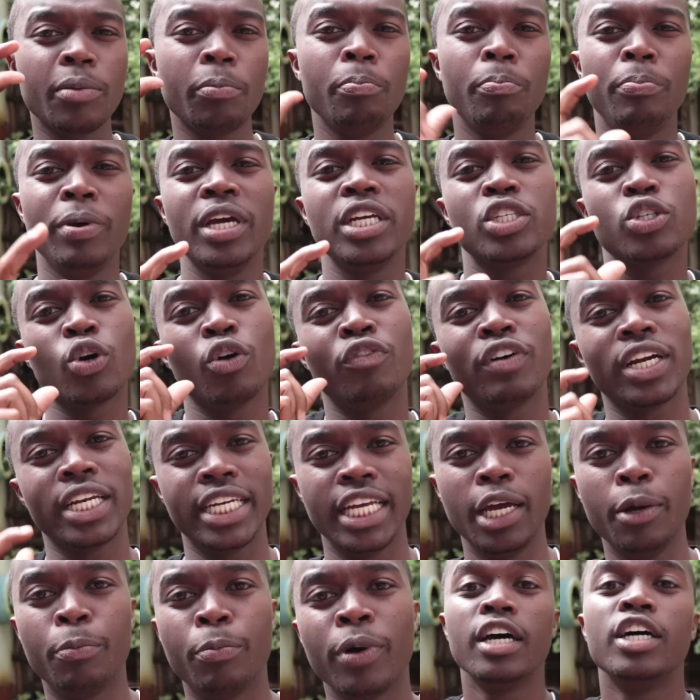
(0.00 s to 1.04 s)
a bit of a
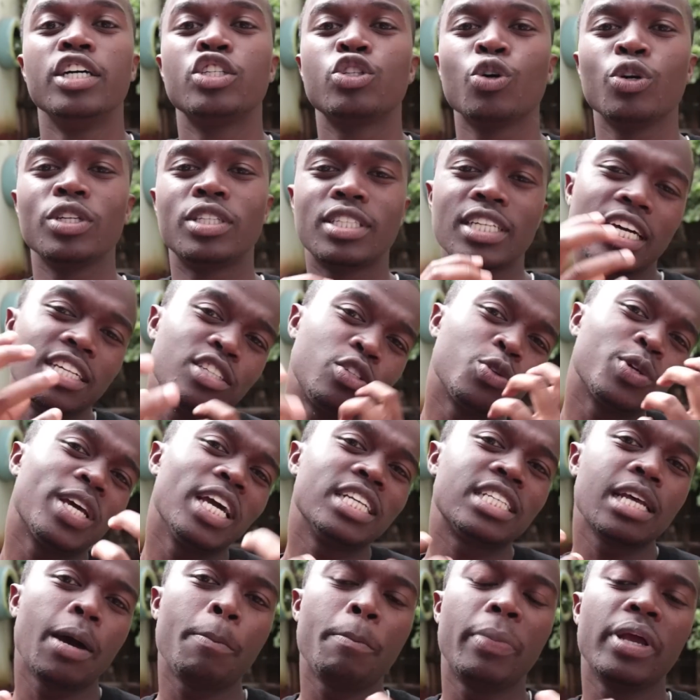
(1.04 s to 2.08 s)
dip, so it starts to
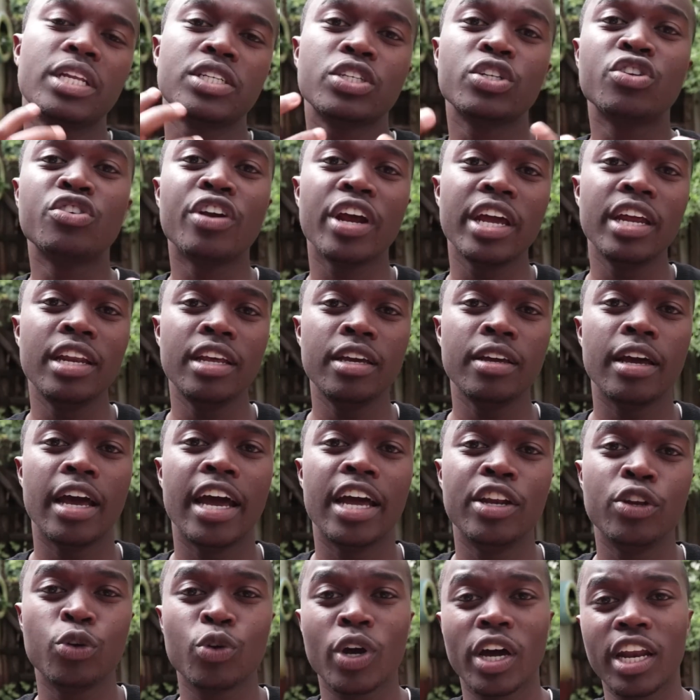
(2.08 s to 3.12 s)
get a bit grainy,
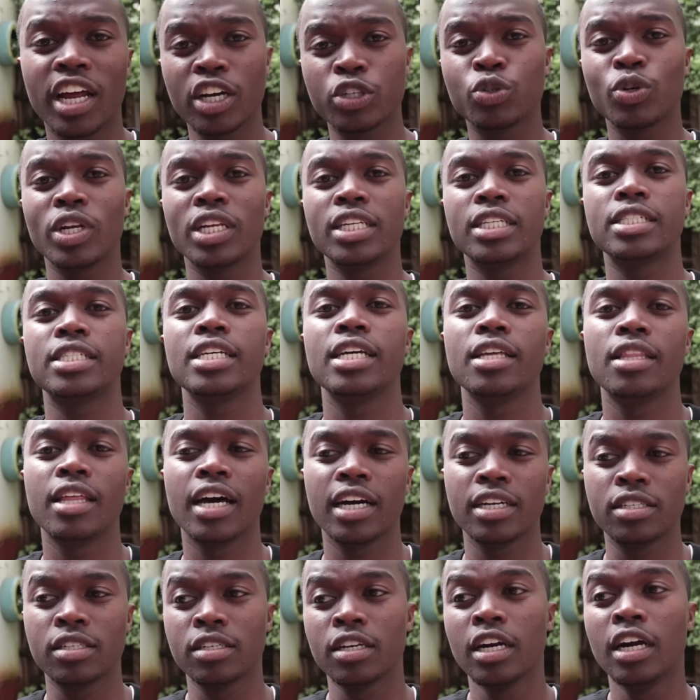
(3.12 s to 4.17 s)
and you can actually see
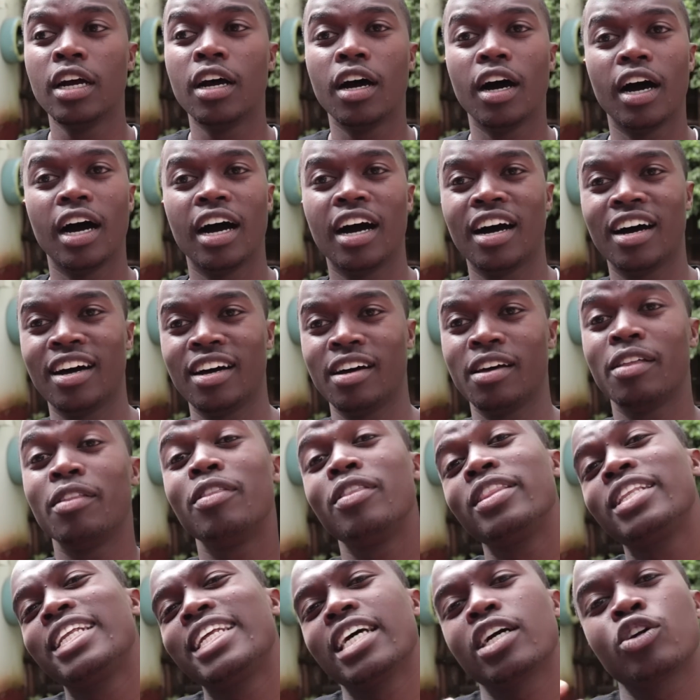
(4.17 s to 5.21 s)
that
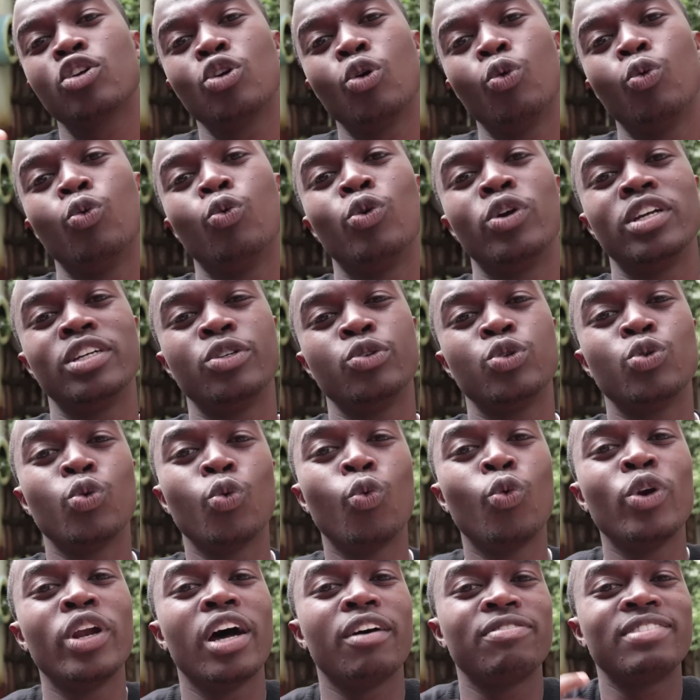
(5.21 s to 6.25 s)
TECNO
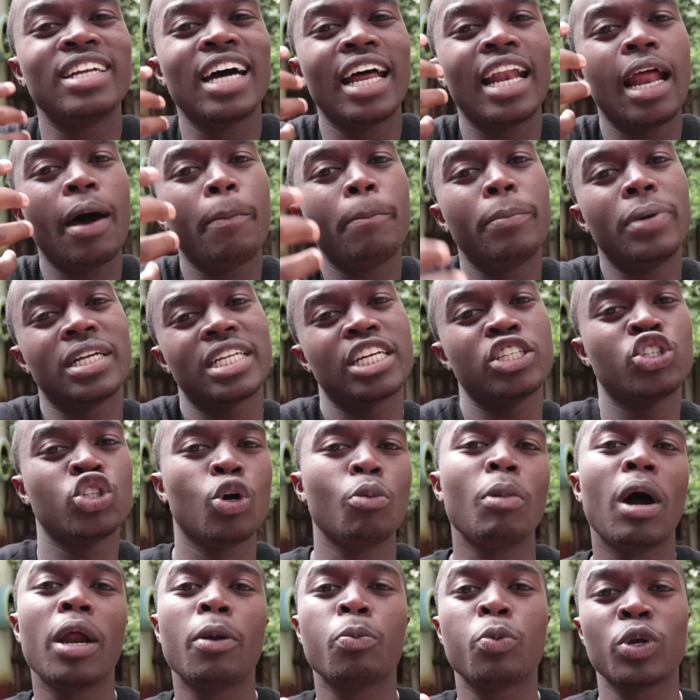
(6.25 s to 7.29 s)
would have done a better
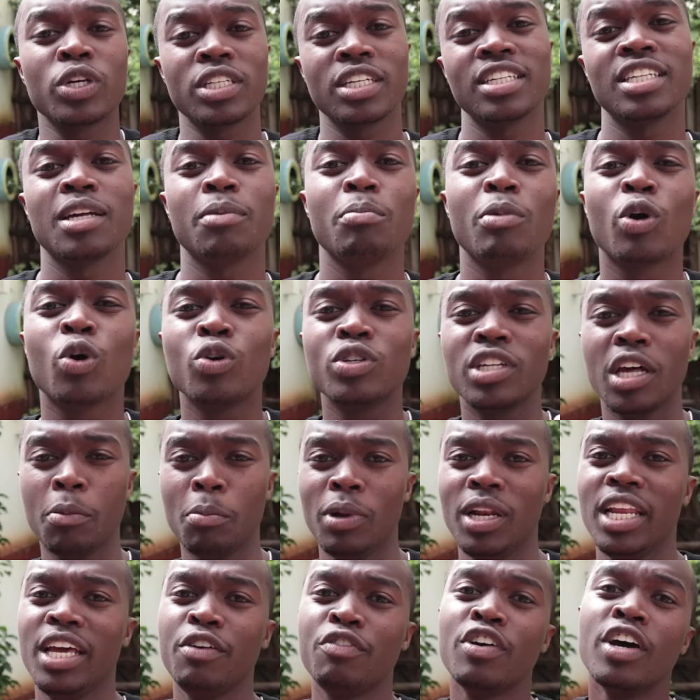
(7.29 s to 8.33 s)
job at processing, because I
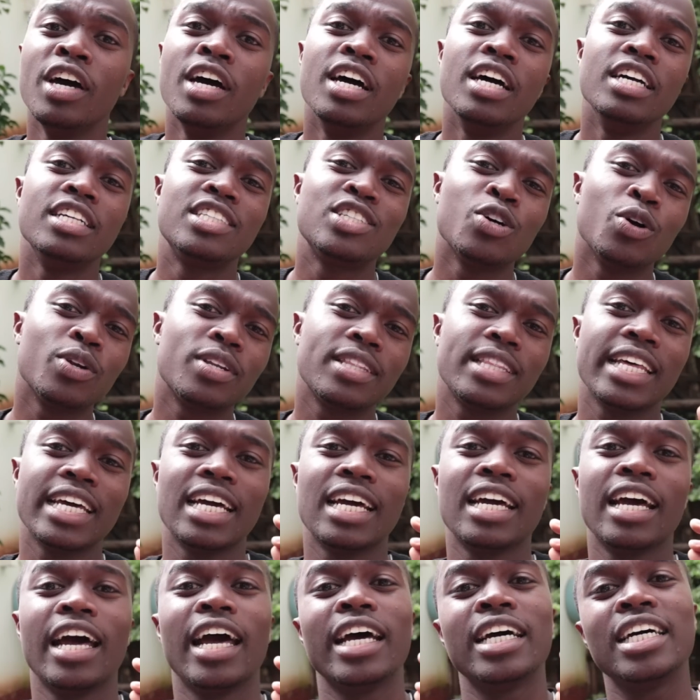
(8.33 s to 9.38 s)
believe it's not
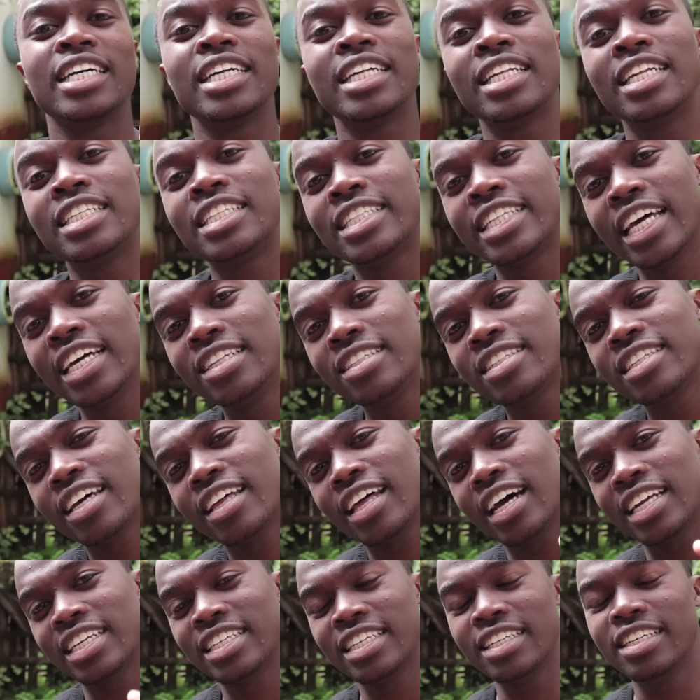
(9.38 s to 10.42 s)
the sensor
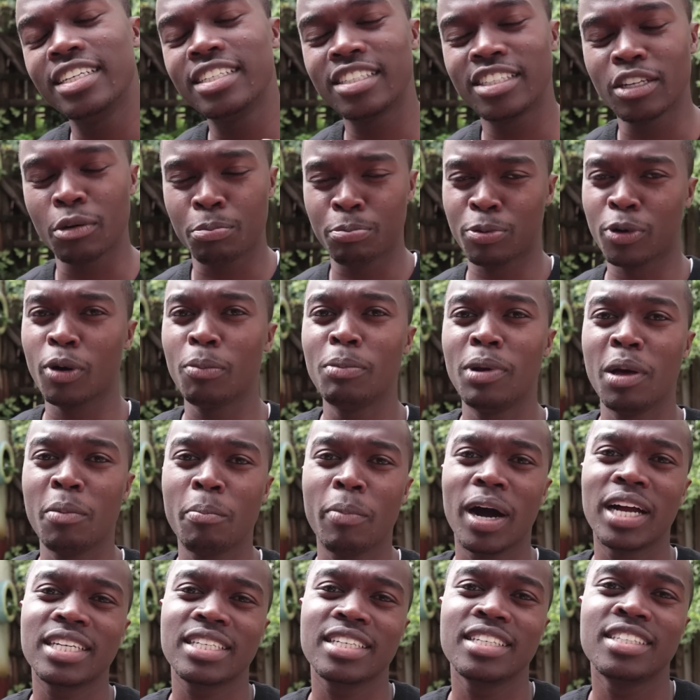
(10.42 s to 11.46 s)
that is the problem,
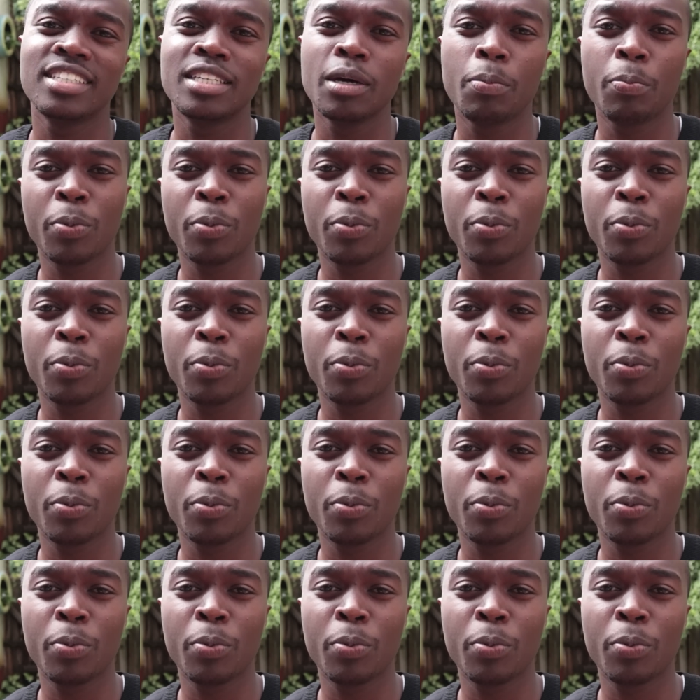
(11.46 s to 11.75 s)
but it's the